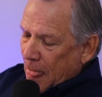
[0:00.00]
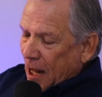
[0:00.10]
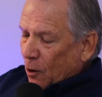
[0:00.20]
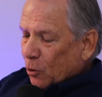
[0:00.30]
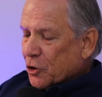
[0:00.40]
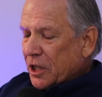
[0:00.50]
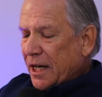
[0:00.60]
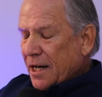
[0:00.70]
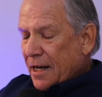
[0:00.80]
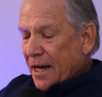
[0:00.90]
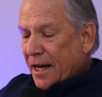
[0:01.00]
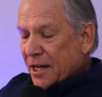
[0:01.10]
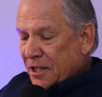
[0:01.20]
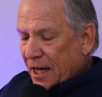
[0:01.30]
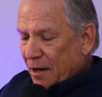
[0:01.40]
Well, Seguin
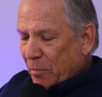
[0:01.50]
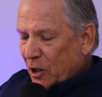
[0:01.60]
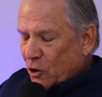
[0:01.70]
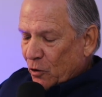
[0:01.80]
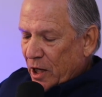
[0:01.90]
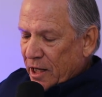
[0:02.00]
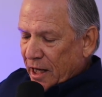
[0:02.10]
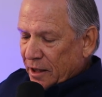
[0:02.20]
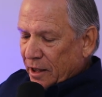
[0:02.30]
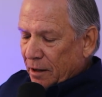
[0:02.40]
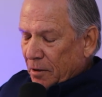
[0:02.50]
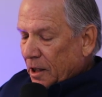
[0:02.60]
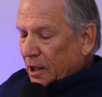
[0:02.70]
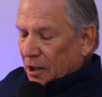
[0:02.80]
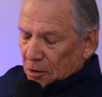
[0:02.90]
has kind of been unique in the
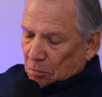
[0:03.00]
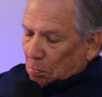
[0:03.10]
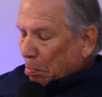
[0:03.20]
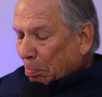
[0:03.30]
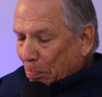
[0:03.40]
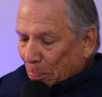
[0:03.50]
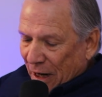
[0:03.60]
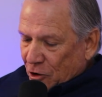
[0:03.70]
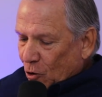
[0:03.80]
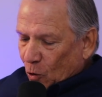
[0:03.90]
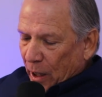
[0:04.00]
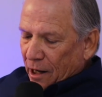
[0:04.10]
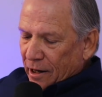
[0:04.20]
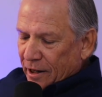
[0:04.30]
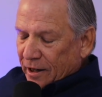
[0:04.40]
metro
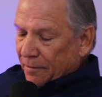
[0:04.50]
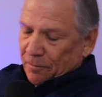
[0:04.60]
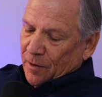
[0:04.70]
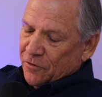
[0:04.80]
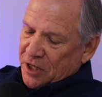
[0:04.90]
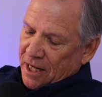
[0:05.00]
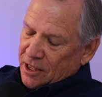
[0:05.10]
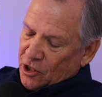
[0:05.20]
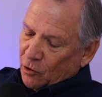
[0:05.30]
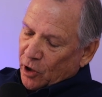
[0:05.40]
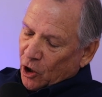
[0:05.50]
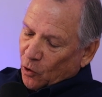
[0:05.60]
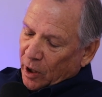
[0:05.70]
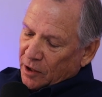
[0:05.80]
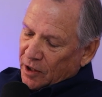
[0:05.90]
area of San Antonio
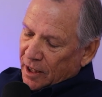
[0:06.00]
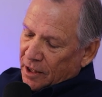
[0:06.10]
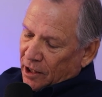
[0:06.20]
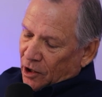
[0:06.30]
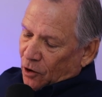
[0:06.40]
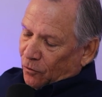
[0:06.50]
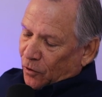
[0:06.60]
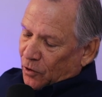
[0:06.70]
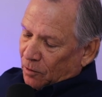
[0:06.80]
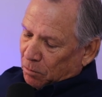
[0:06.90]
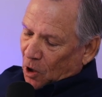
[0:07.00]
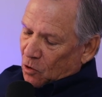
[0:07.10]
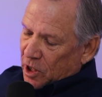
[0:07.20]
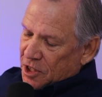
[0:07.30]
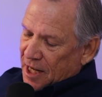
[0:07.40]
in that for the
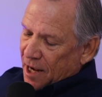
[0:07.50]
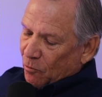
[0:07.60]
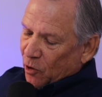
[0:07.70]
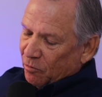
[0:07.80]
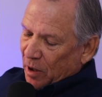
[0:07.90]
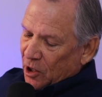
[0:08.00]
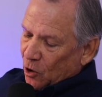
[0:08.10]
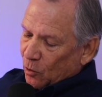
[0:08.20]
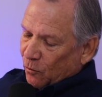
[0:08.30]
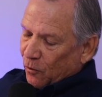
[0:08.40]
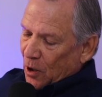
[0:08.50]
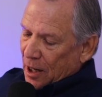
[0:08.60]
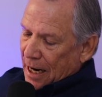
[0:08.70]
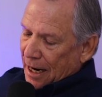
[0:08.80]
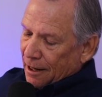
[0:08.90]
longest time we've been known
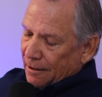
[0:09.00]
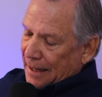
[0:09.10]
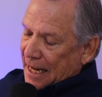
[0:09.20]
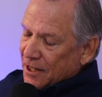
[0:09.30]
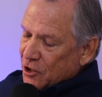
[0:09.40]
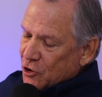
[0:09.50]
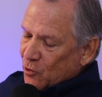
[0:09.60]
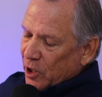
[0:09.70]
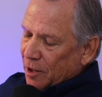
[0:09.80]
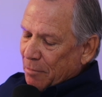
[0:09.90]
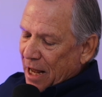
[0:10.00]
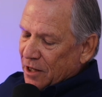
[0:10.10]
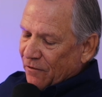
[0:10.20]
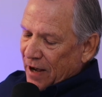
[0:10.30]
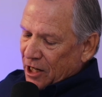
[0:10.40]
for our industry and
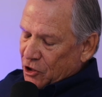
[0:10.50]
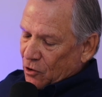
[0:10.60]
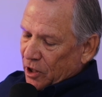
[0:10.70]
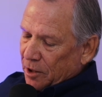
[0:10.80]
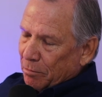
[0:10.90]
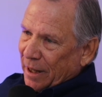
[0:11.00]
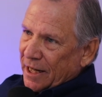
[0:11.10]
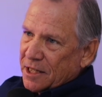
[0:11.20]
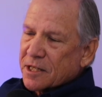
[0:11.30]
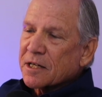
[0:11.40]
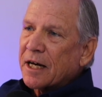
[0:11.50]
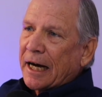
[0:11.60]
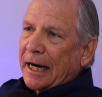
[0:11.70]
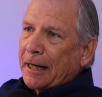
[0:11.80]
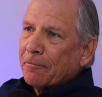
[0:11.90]
manufacturing base.
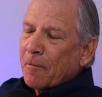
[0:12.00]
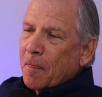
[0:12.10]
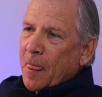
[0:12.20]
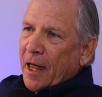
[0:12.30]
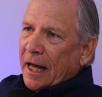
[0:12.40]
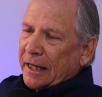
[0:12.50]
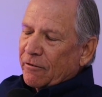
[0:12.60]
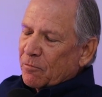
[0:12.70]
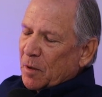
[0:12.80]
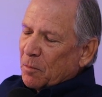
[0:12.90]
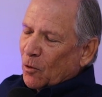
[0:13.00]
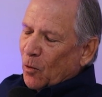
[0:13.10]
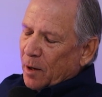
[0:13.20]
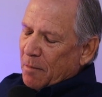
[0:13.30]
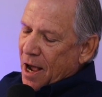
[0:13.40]
I can remember
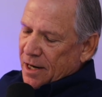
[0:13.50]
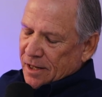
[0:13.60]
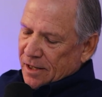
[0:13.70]
way back